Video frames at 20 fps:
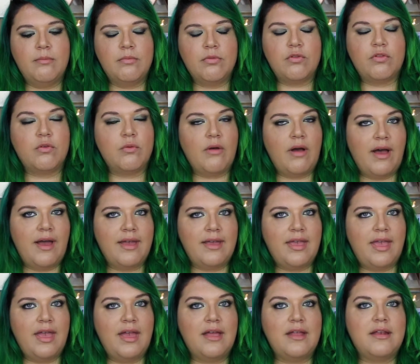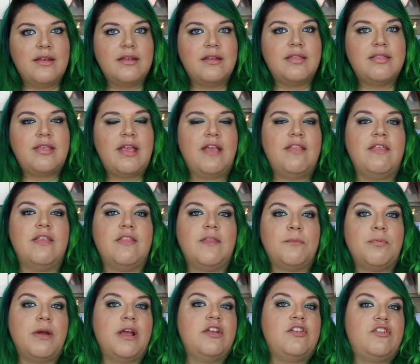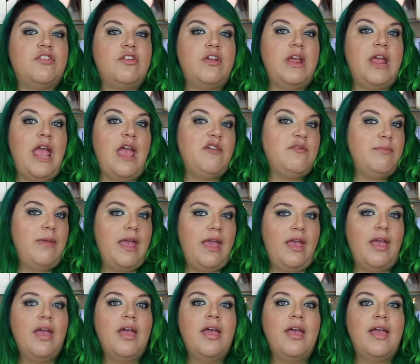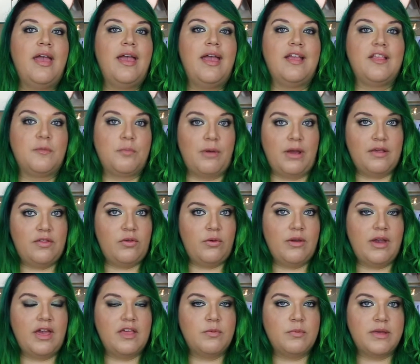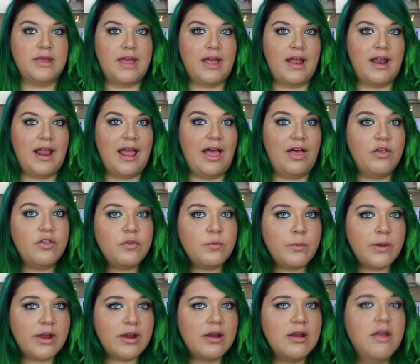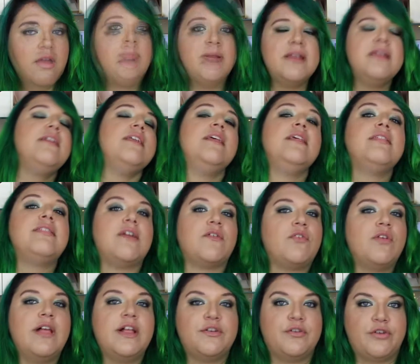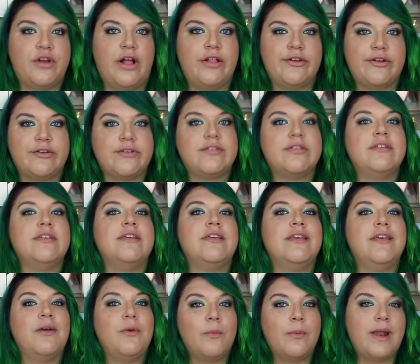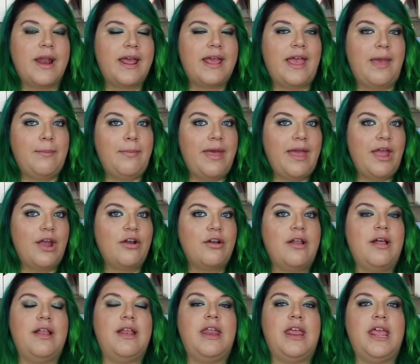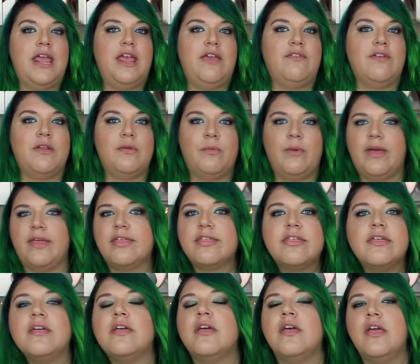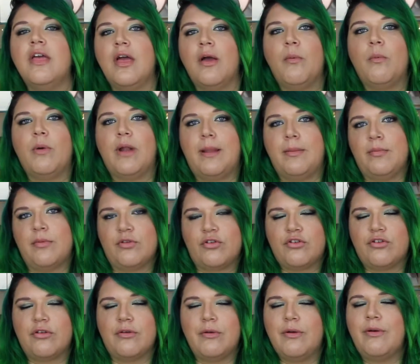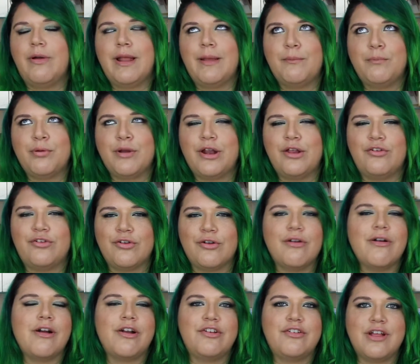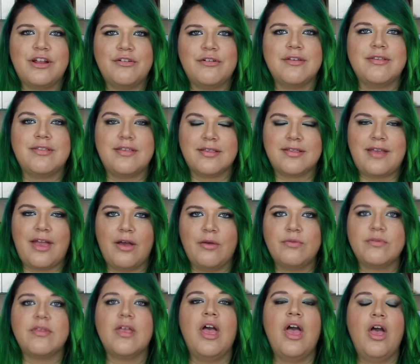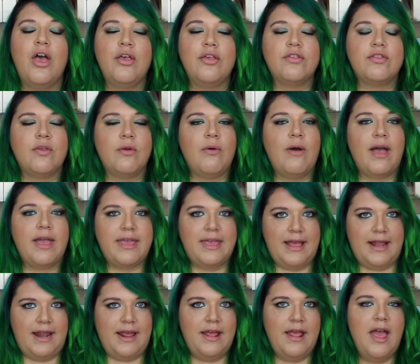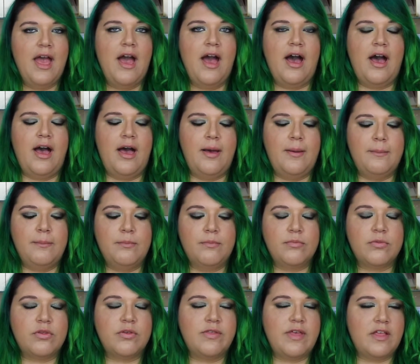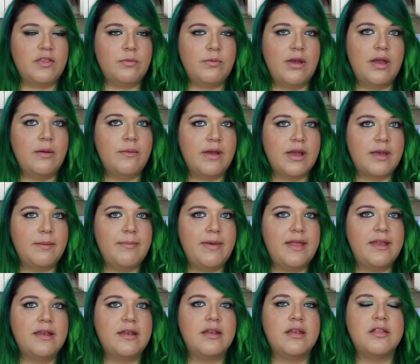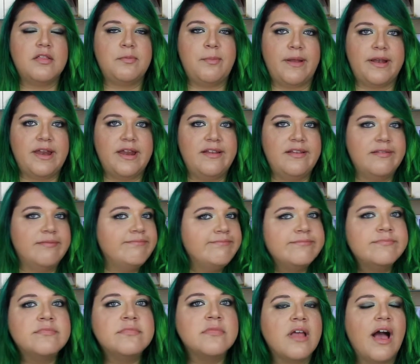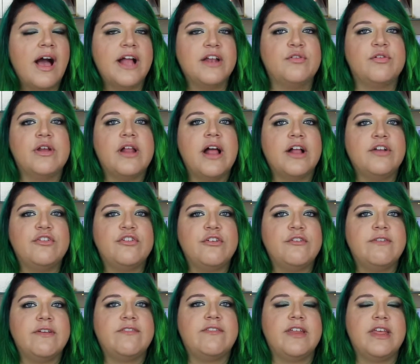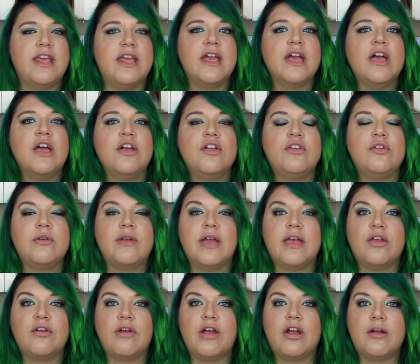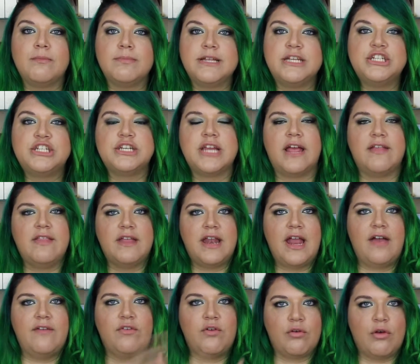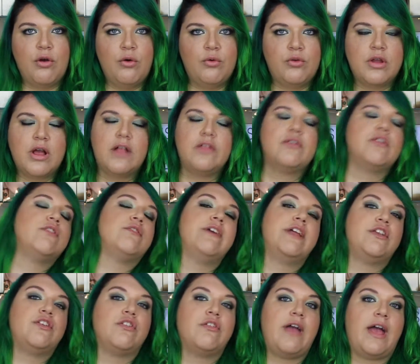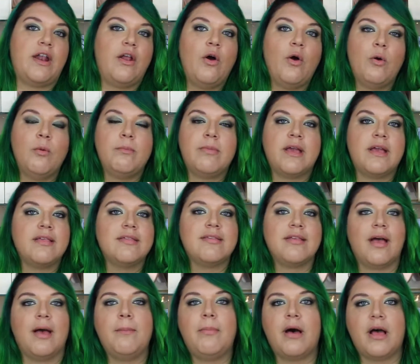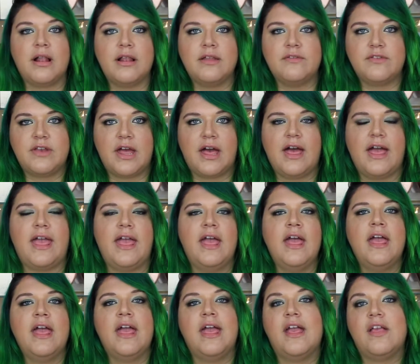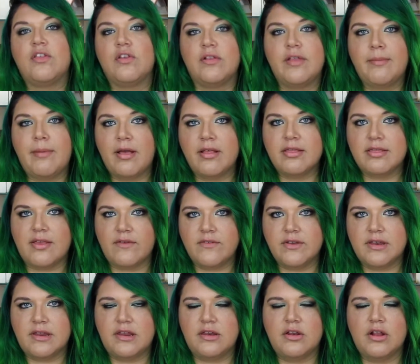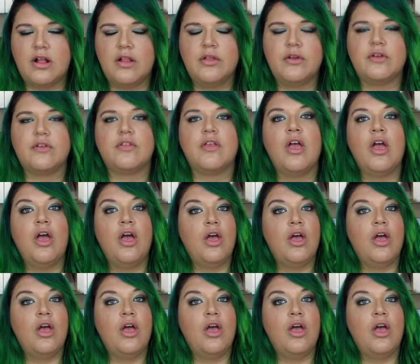So I can't say that the price she gave me is a price you guys would get elsewhere, but it is several $100s when I get my hair done, even with what I'm pretty sure are generous discounts. So I get it. So that's why I recommend spending $100, $150 to get your hair bleached and then have your own color adventure at home, because a bottle of dye is only about $17.